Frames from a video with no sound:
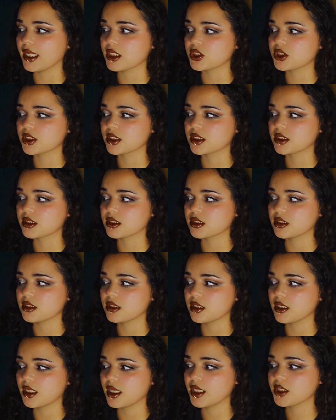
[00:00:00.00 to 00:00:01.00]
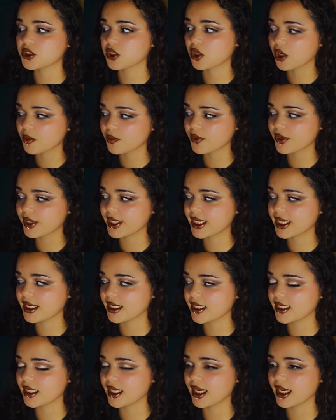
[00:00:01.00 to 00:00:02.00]
And it's just it's
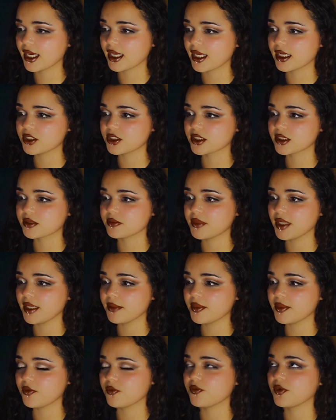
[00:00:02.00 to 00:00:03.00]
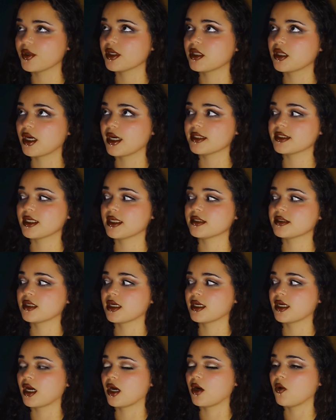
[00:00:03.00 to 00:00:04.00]
heartbreaking and it just made me realize
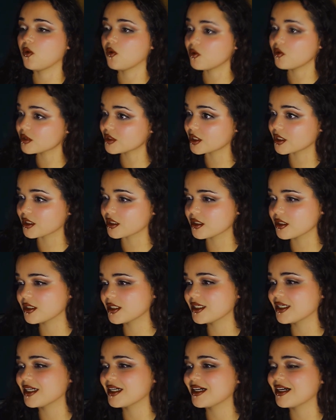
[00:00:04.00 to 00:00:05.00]
as I got older,